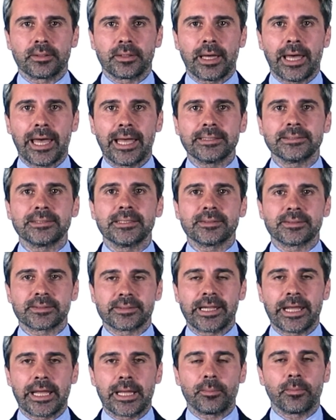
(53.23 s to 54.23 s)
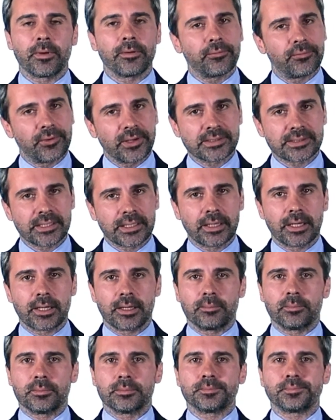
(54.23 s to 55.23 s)
hence its name, fixed
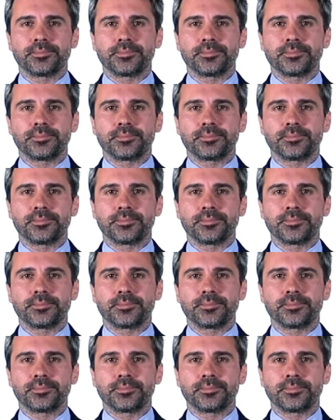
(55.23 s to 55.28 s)
income.